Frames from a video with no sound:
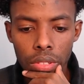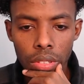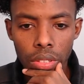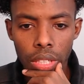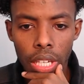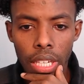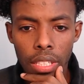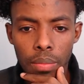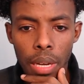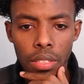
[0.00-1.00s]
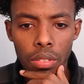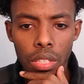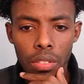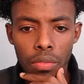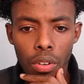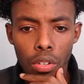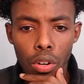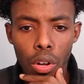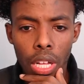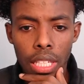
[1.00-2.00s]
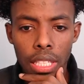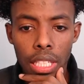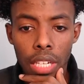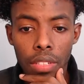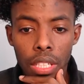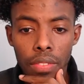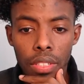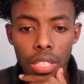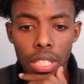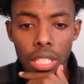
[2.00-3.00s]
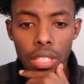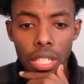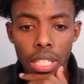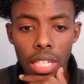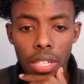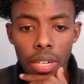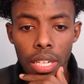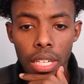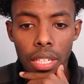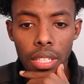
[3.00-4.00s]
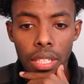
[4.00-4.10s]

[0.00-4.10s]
Okay, SPY's looking for a call at this level even. You can certainly get in right here.